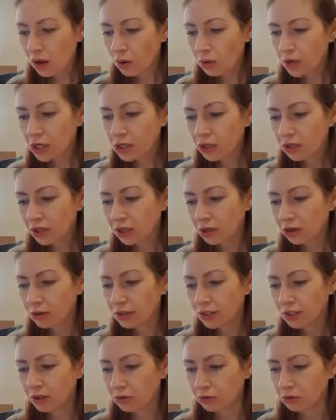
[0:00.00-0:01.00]
We shouldn't go
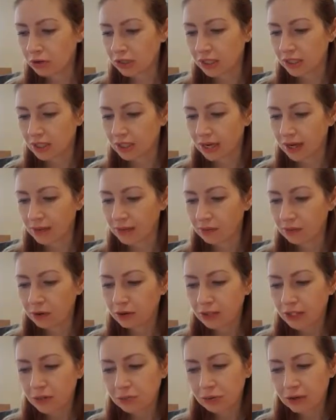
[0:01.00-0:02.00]
into the water today. The
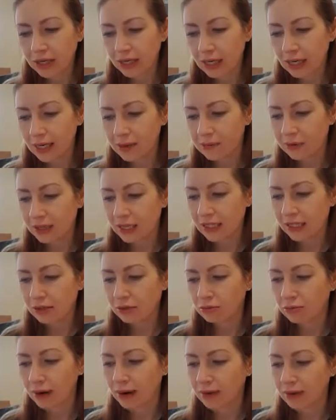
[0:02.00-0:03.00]
pond is pretty clean, but there's
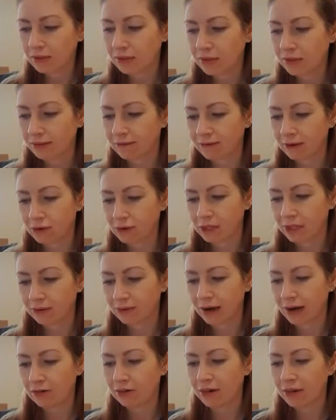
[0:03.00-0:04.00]
still random stuff floating
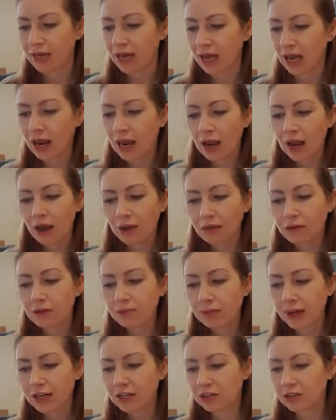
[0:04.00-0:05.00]
around in there, and
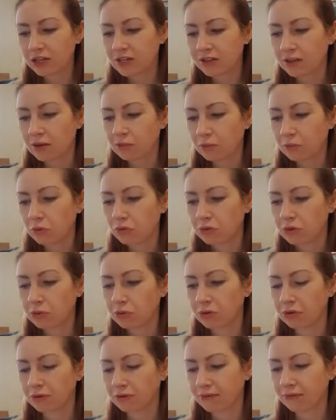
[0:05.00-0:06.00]
those bandages aren't
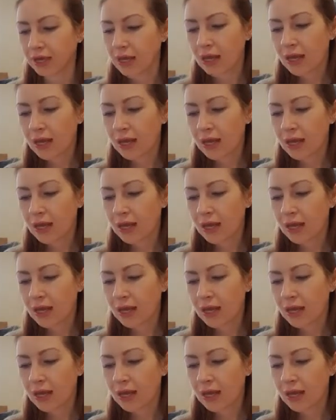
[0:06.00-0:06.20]
waterproof.